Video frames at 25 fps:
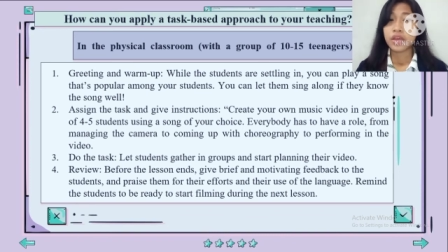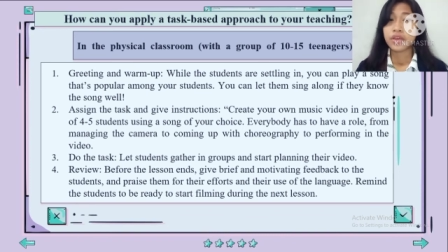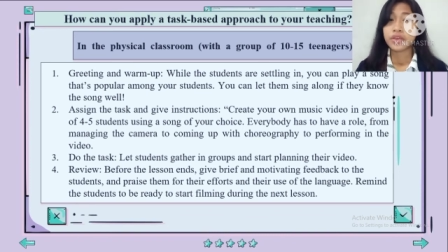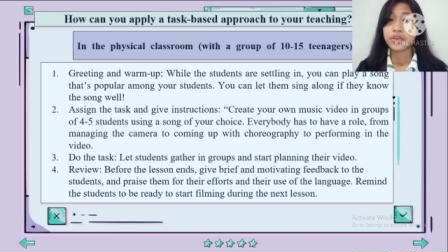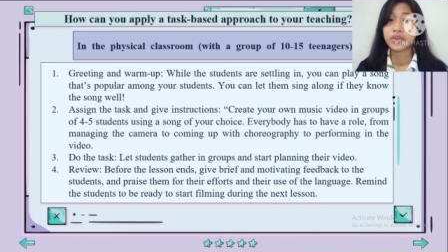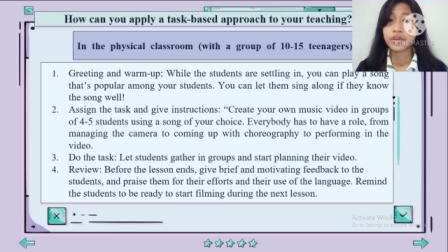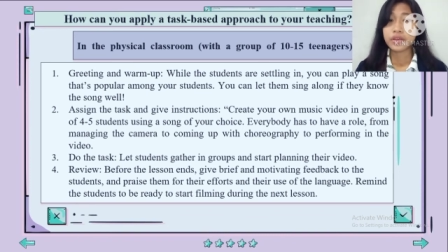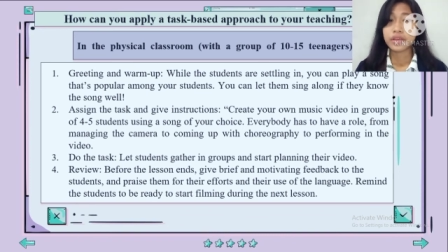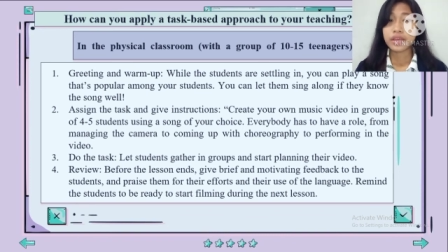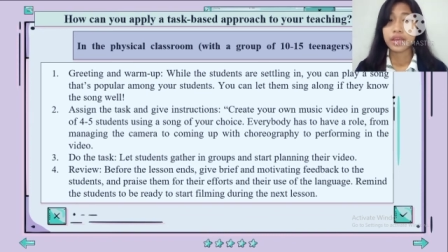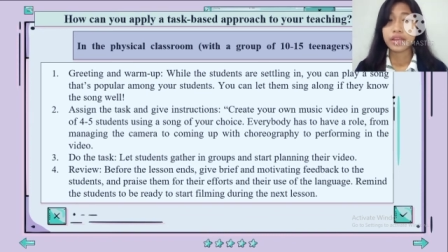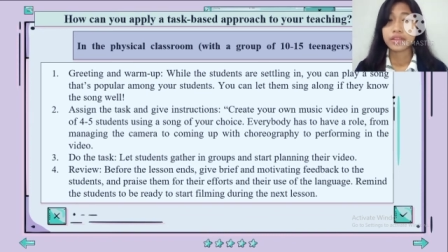
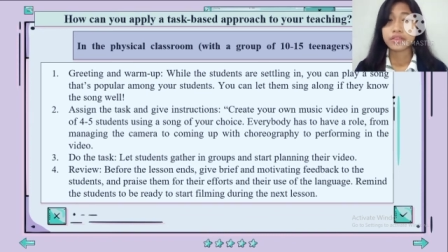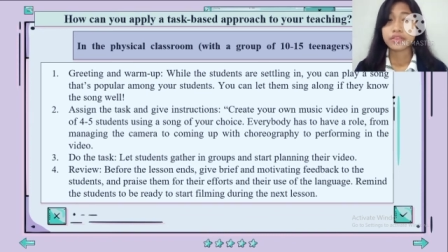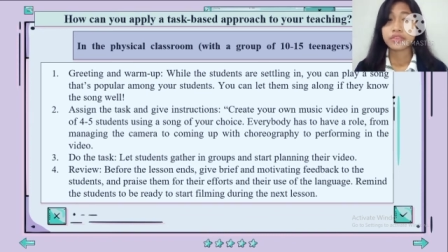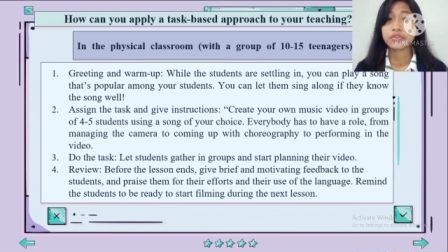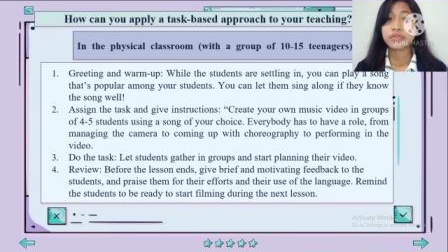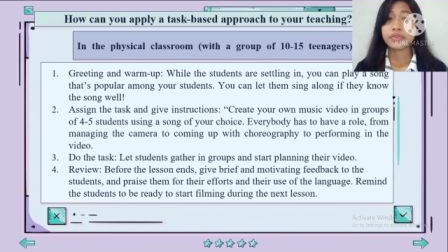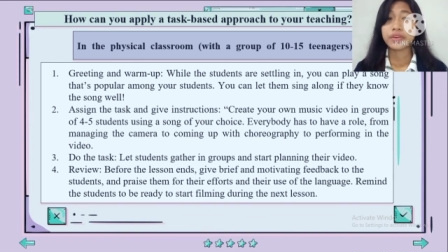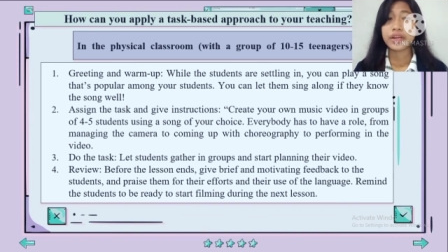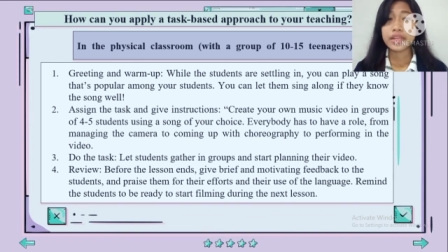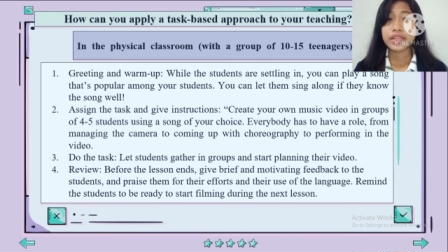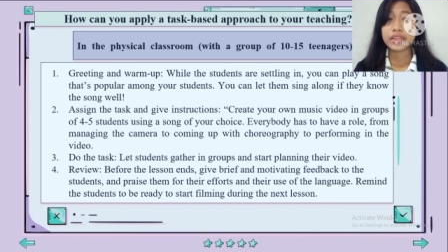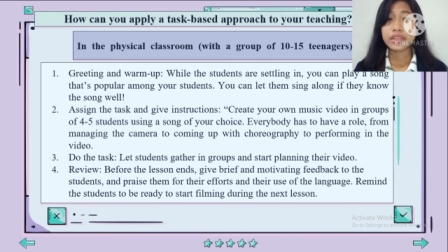You can
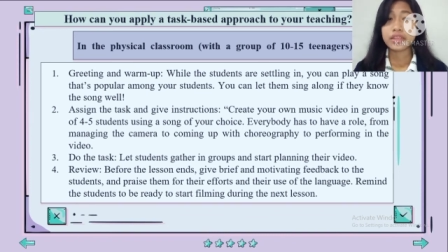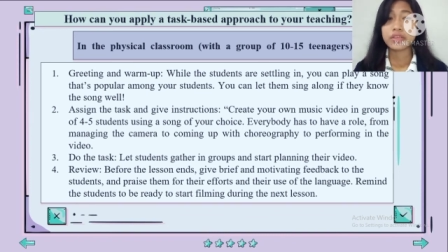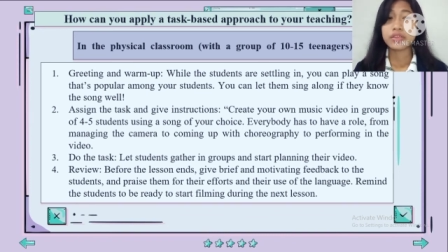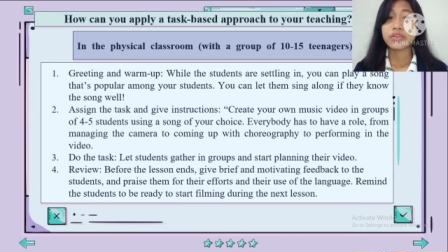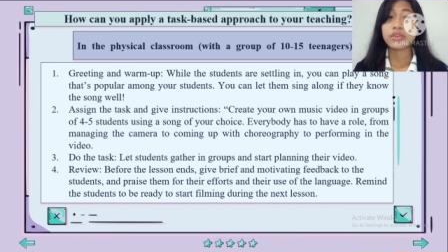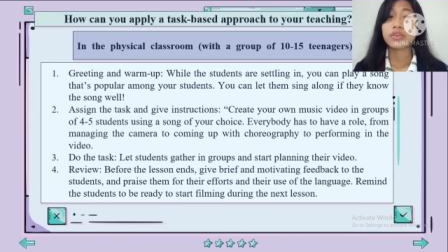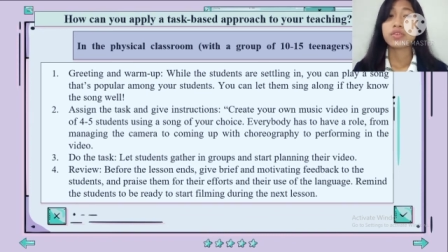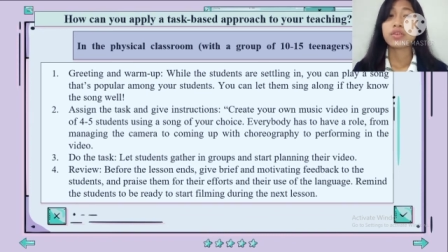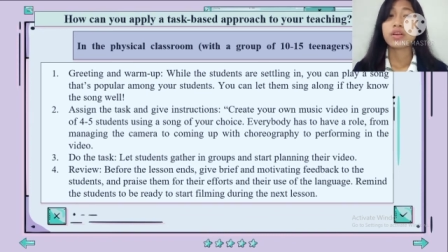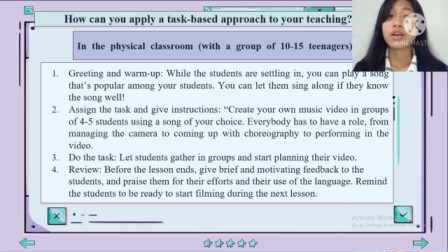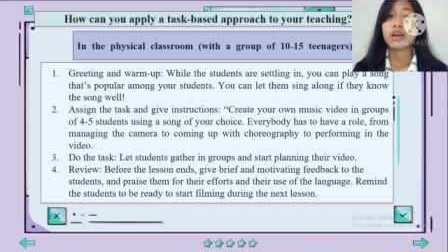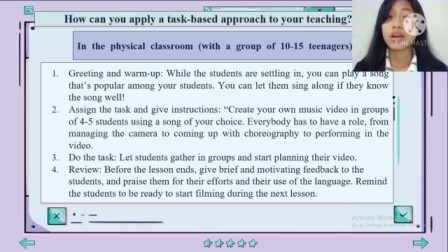create
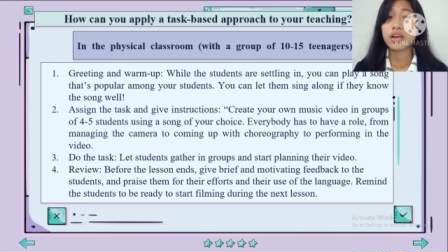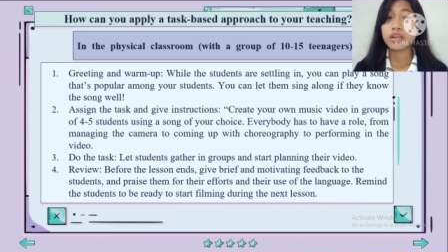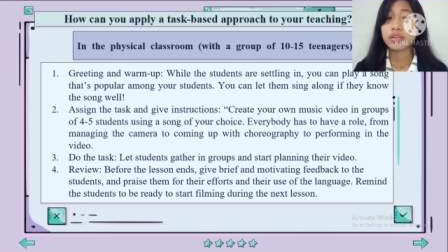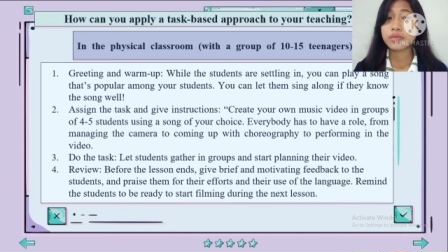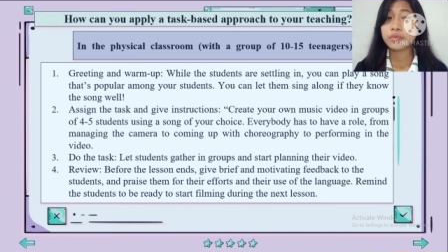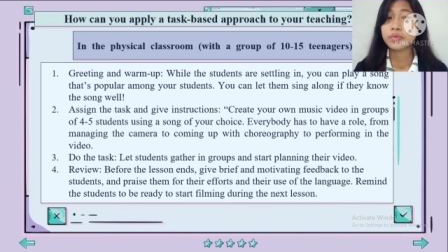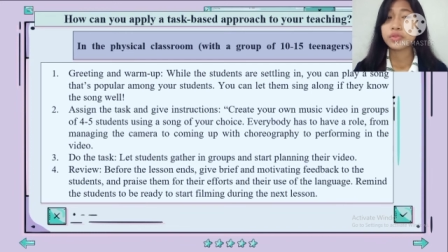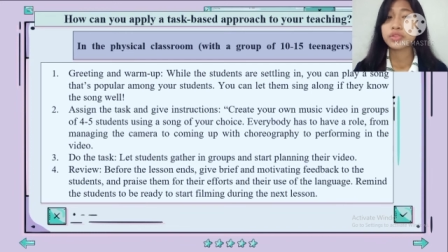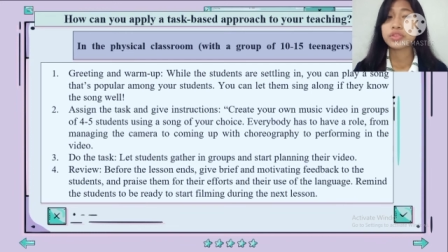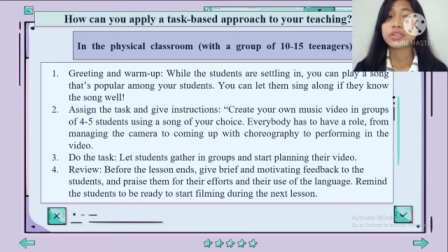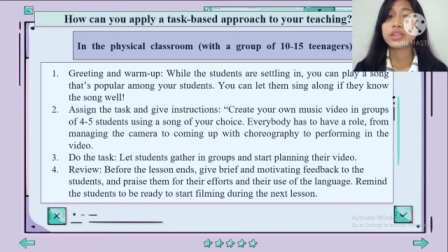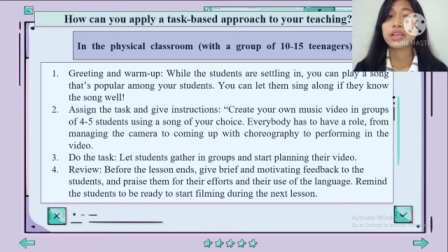your
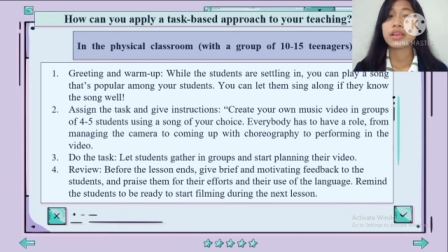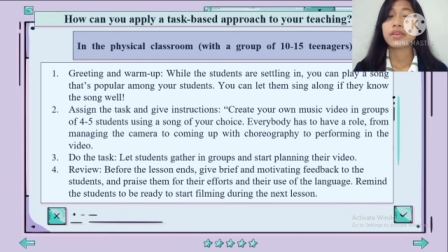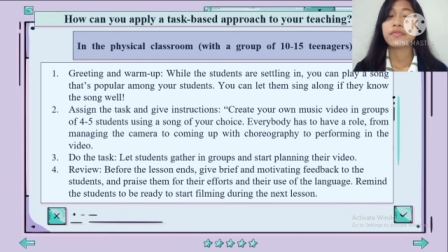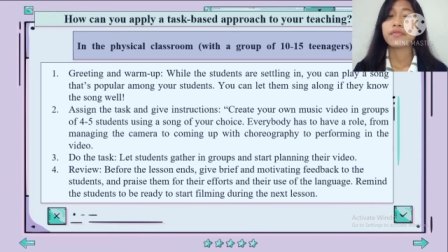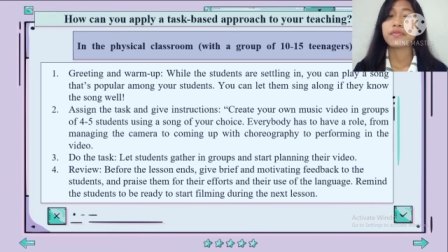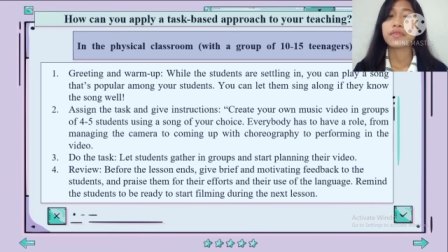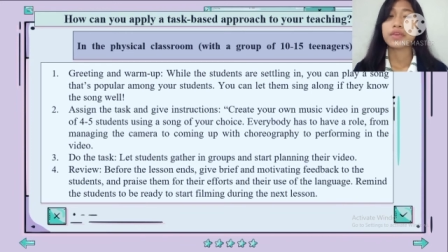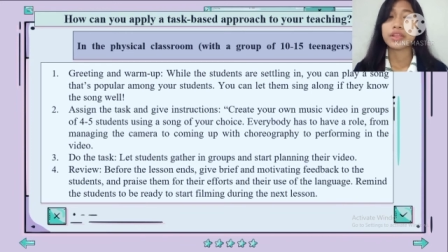own music